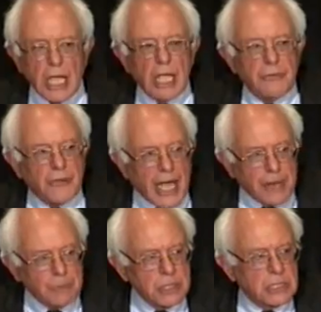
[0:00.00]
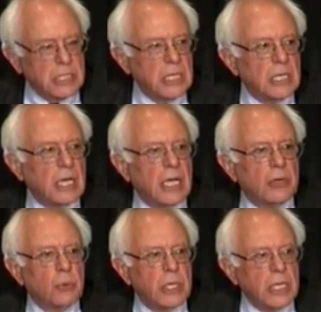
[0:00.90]
a vibrancy,
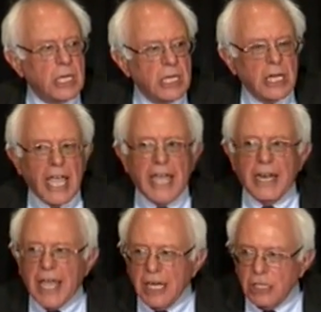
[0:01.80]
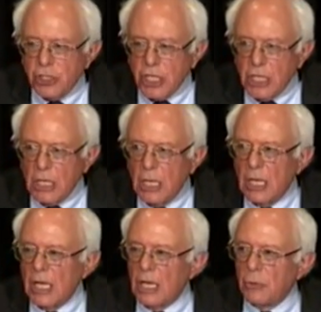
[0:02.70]
and we need an energy,
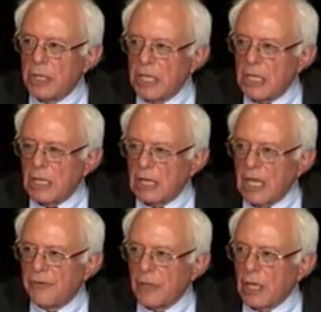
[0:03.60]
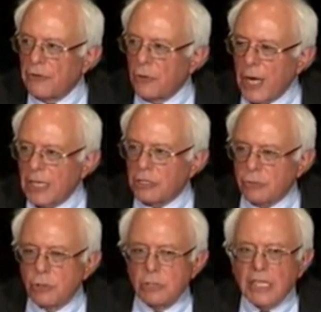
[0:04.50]
and we need a level of
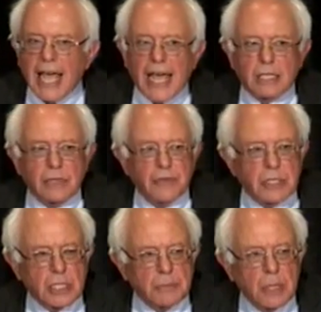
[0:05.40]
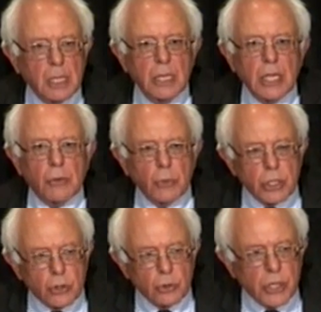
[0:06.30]
grassroots activism that
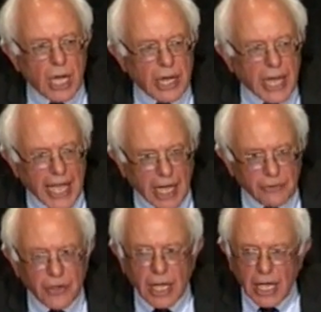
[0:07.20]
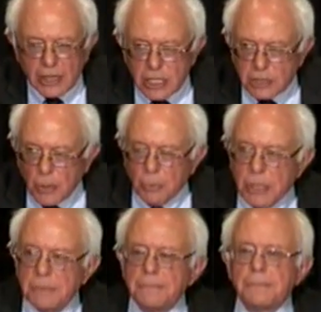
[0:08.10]
we do not have at this moment.